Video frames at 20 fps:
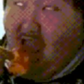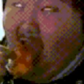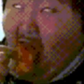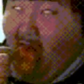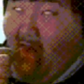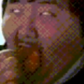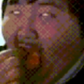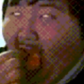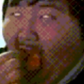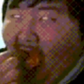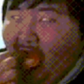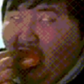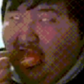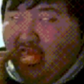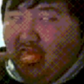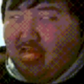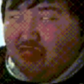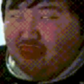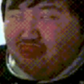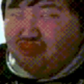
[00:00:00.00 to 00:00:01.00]
if I'm taking
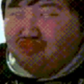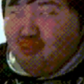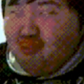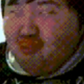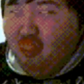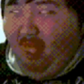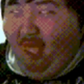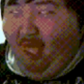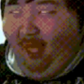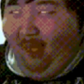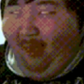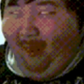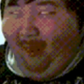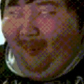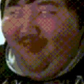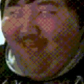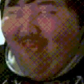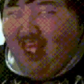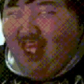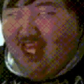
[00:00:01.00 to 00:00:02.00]
so much sugar,
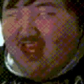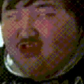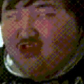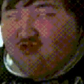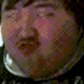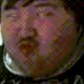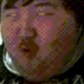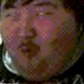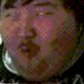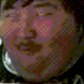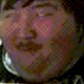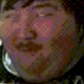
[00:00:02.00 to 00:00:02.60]
right? If